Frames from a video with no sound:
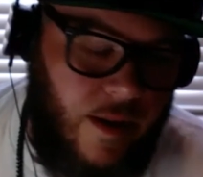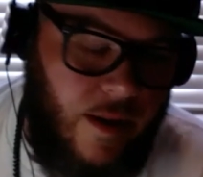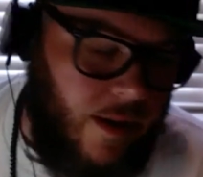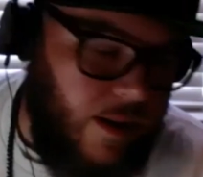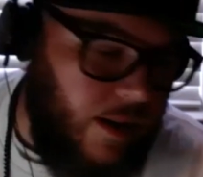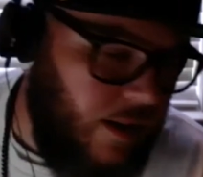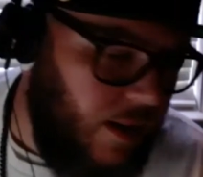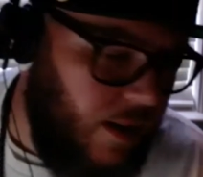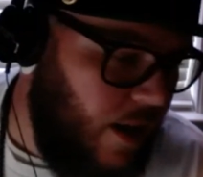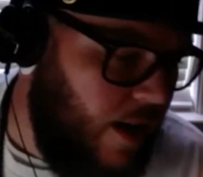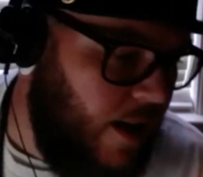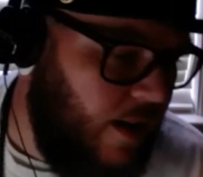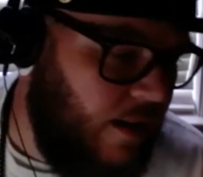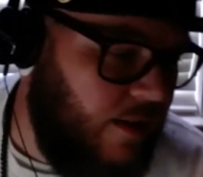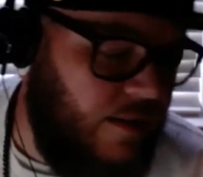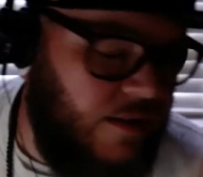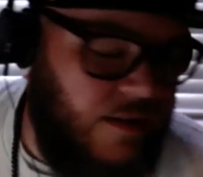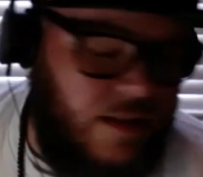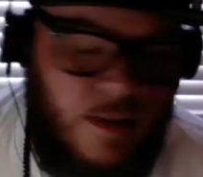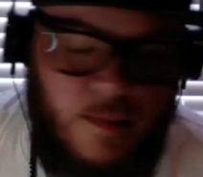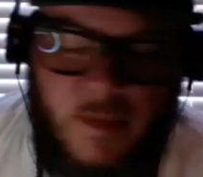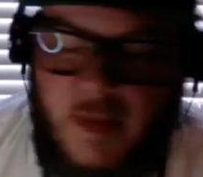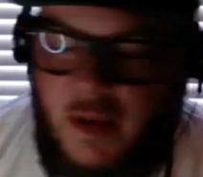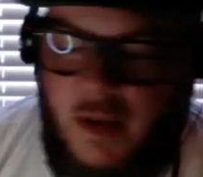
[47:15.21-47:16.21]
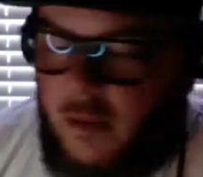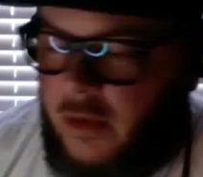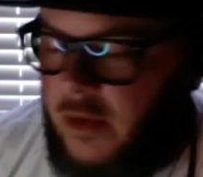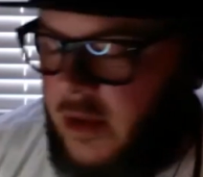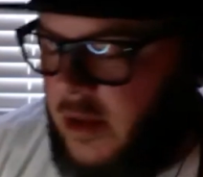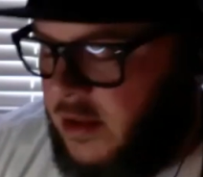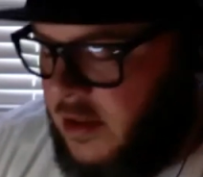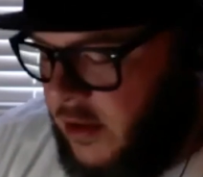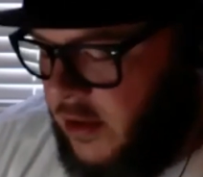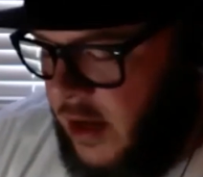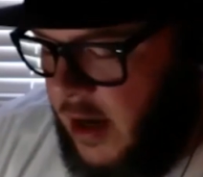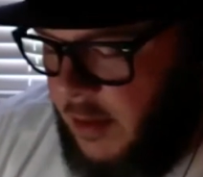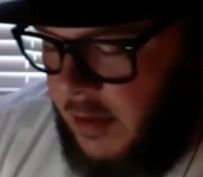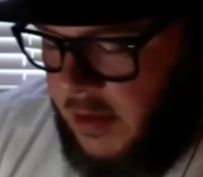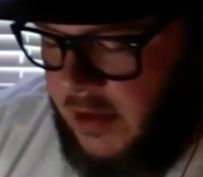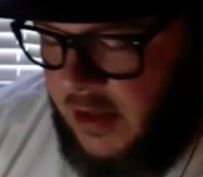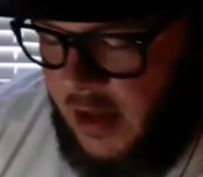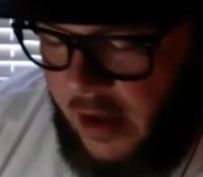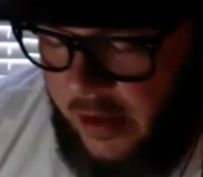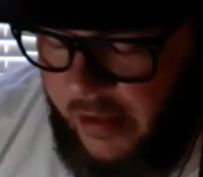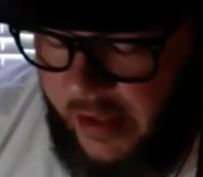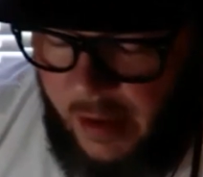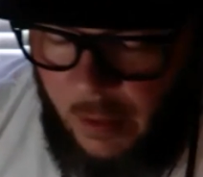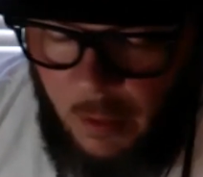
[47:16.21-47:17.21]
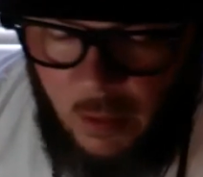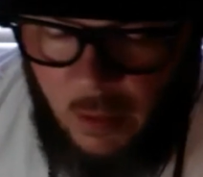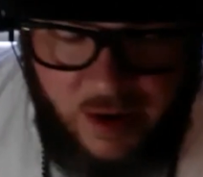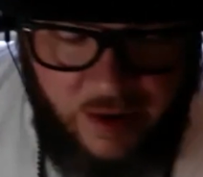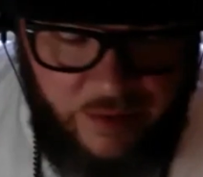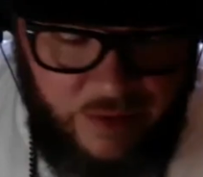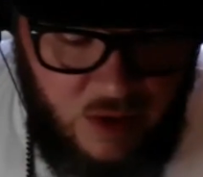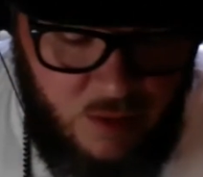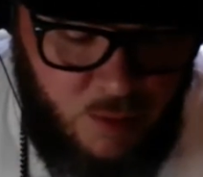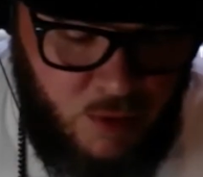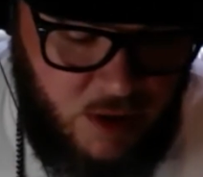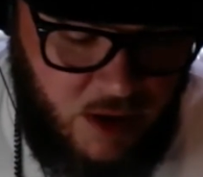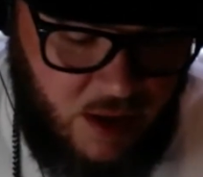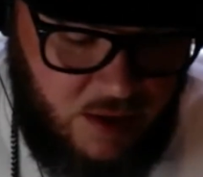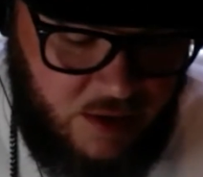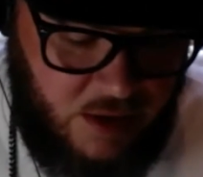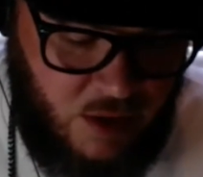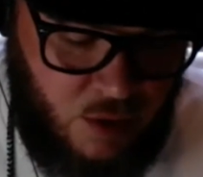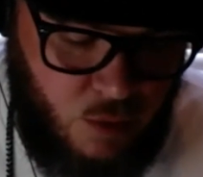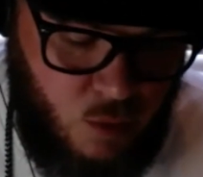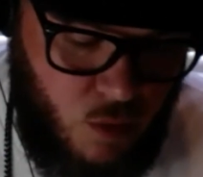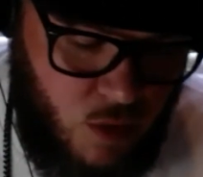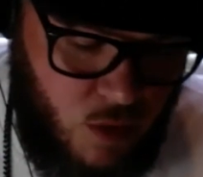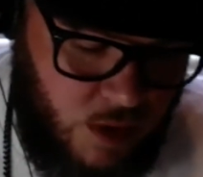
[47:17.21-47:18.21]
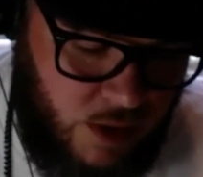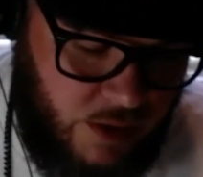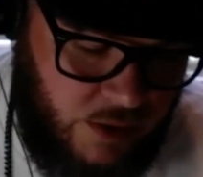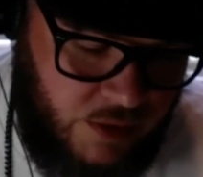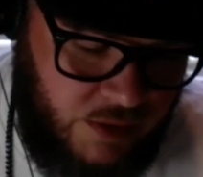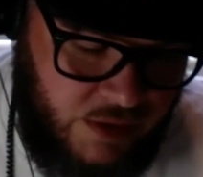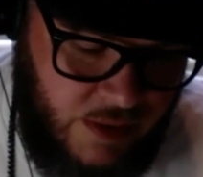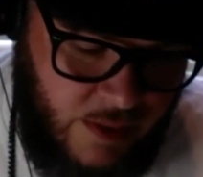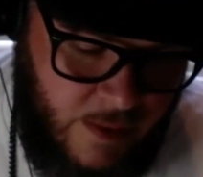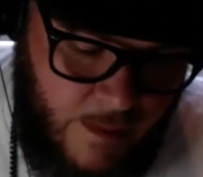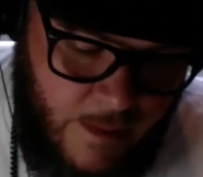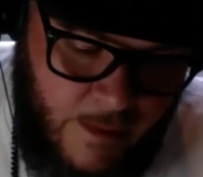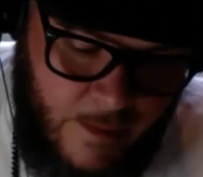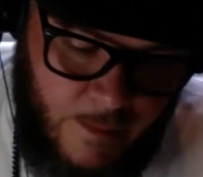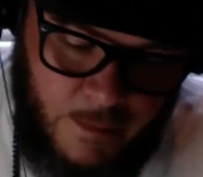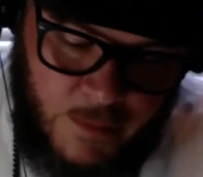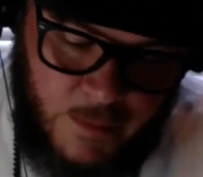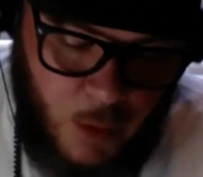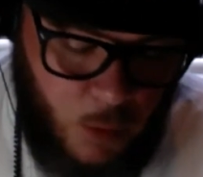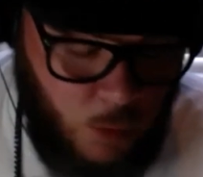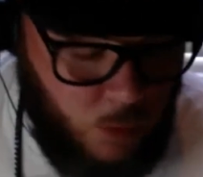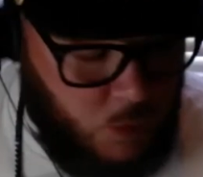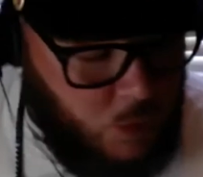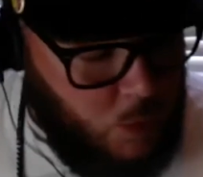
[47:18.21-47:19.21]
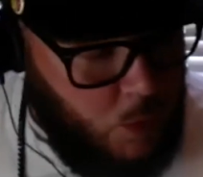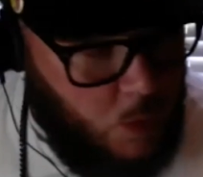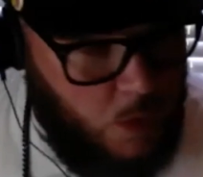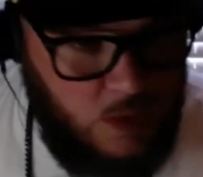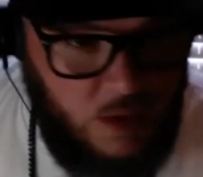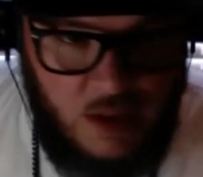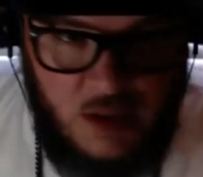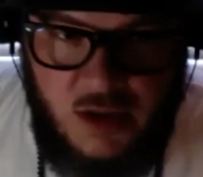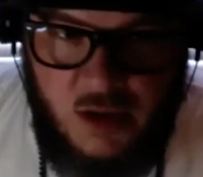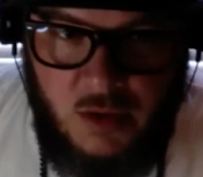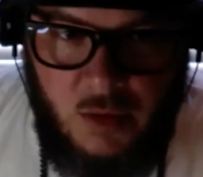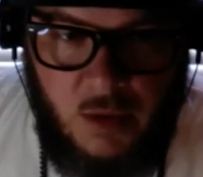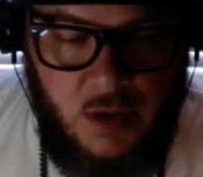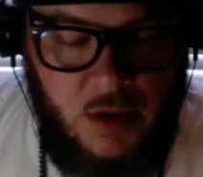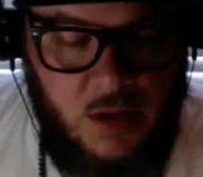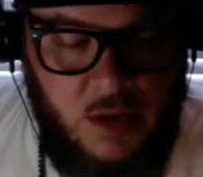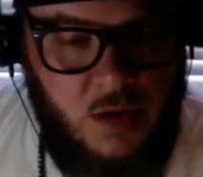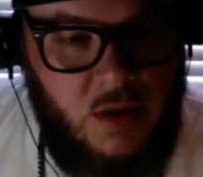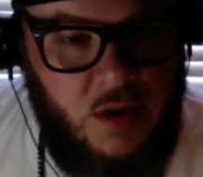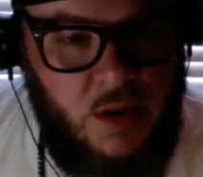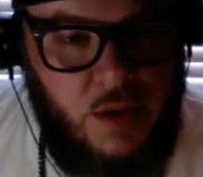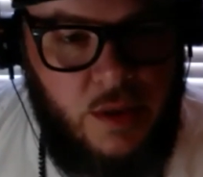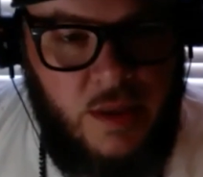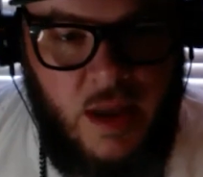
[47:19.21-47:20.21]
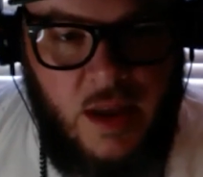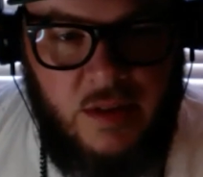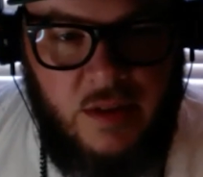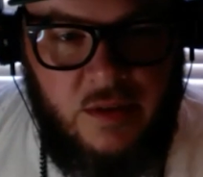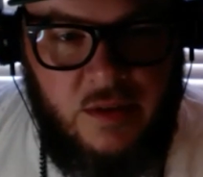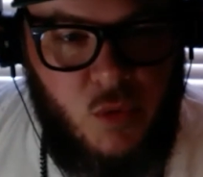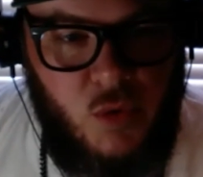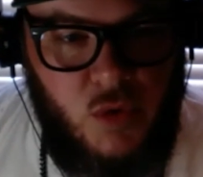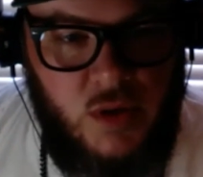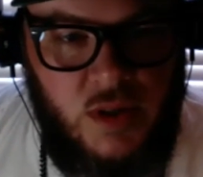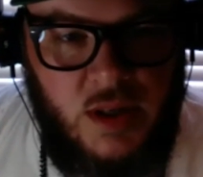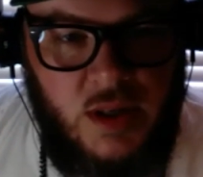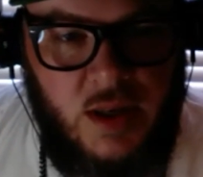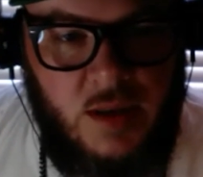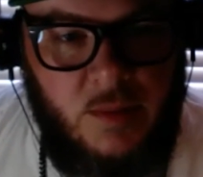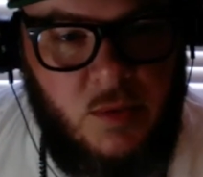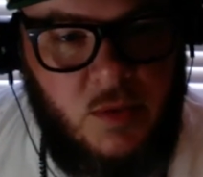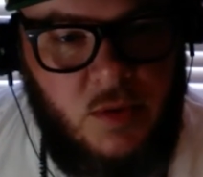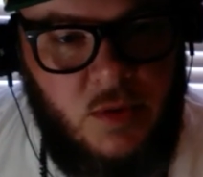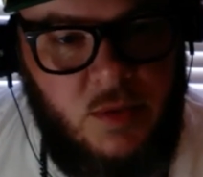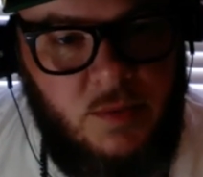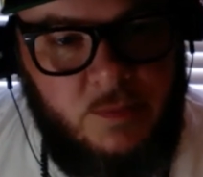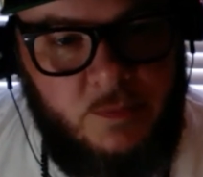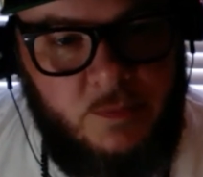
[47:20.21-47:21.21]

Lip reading: clients, the same thing with Instagram. It's all that. Whatever you put out there once, don't do it unless you want to do it 1,000 more times.